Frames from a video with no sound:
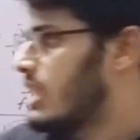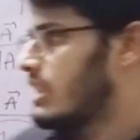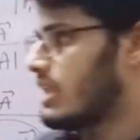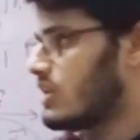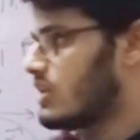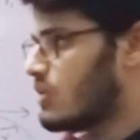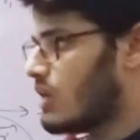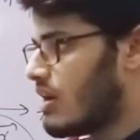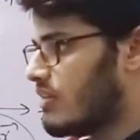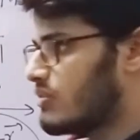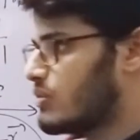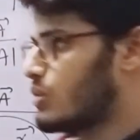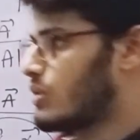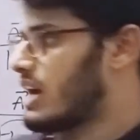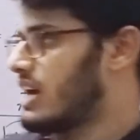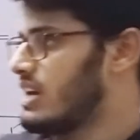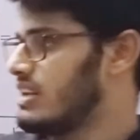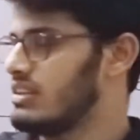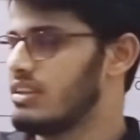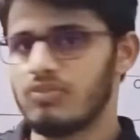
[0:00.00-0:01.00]
then you have to
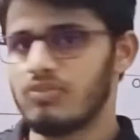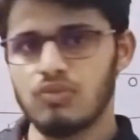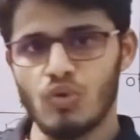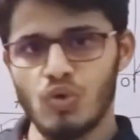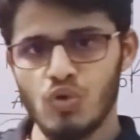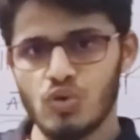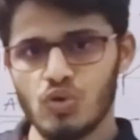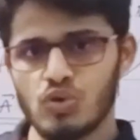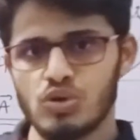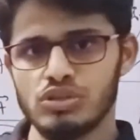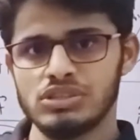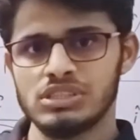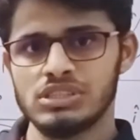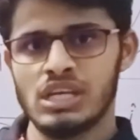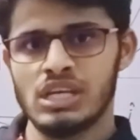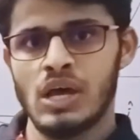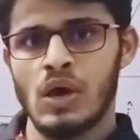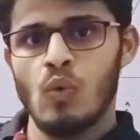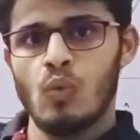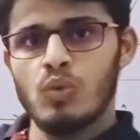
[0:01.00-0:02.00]
write the force
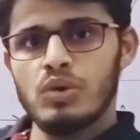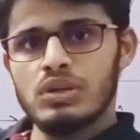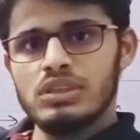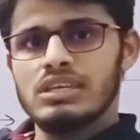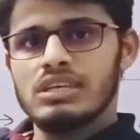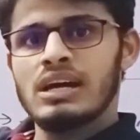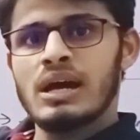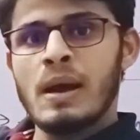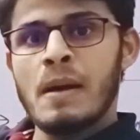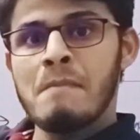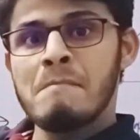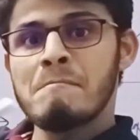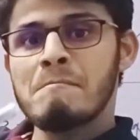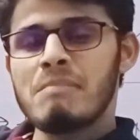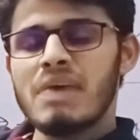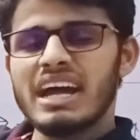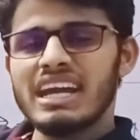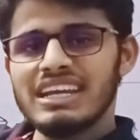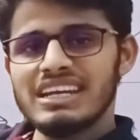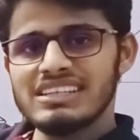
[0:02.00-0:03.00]
with
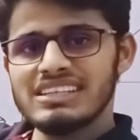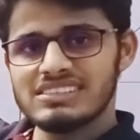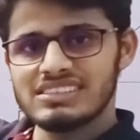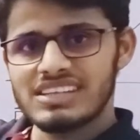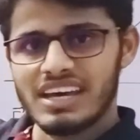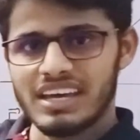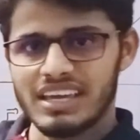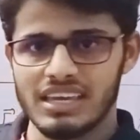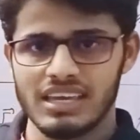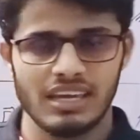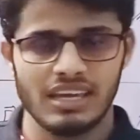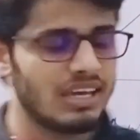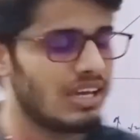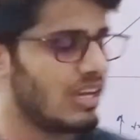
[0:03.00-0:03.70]
minus I.